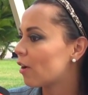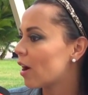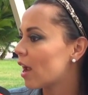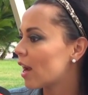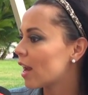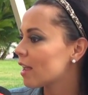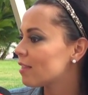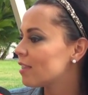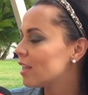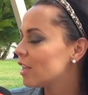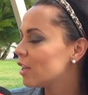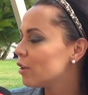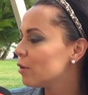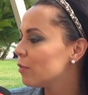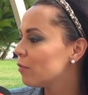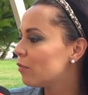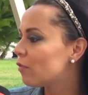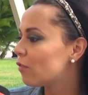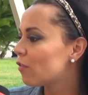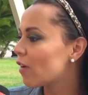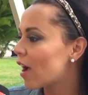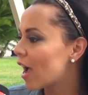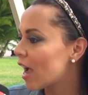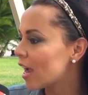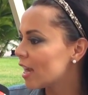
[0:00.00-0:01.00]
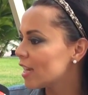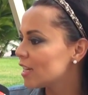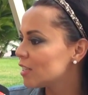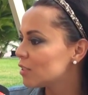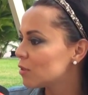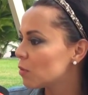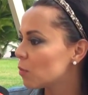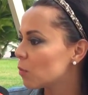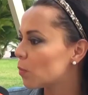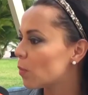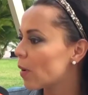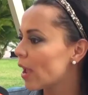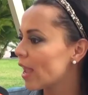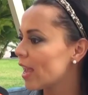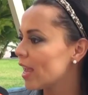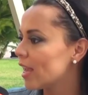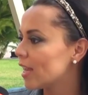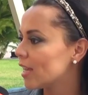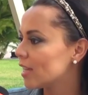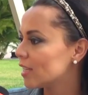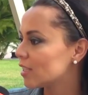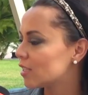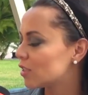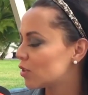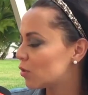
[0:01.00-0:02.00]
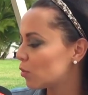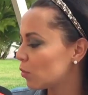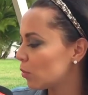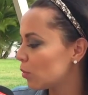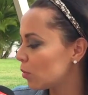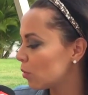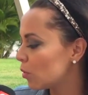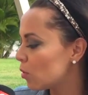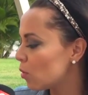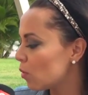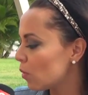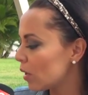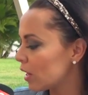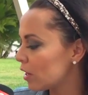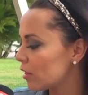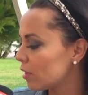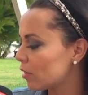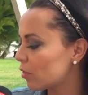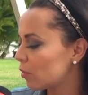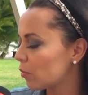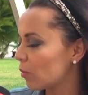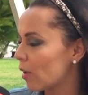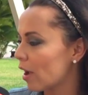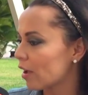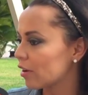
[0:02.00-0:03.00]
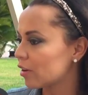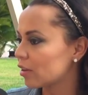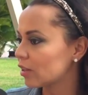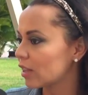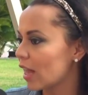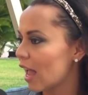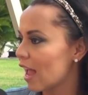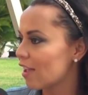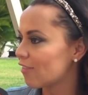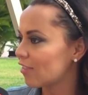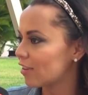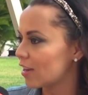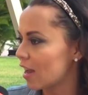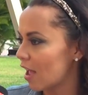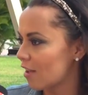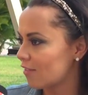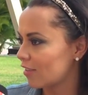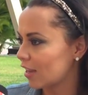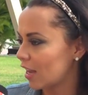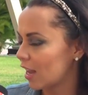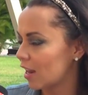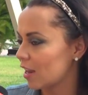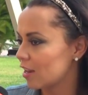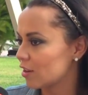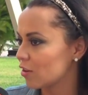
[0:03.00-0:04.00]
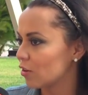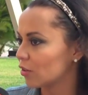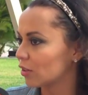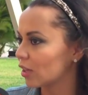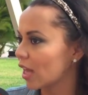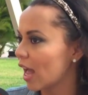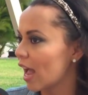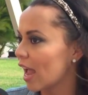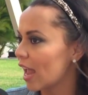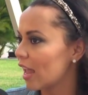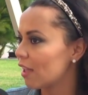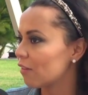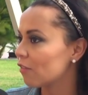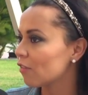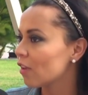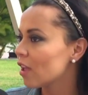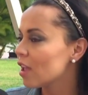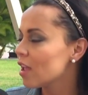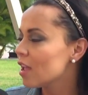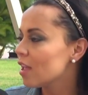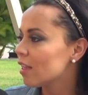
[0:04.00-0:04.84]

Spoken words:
And I think you find ways through going throughout your life and navigating your life